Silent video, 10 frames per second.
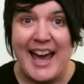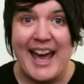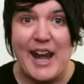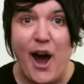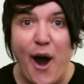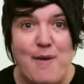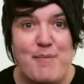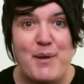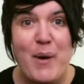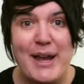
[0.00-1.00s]
And I'll
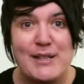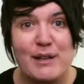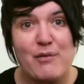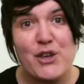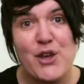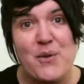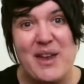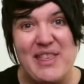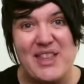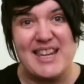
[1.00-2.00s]
be waiting for you
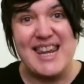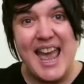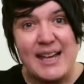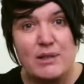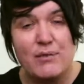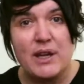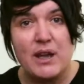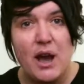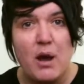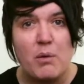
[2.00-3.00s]
in the next
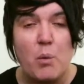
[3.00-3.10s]
video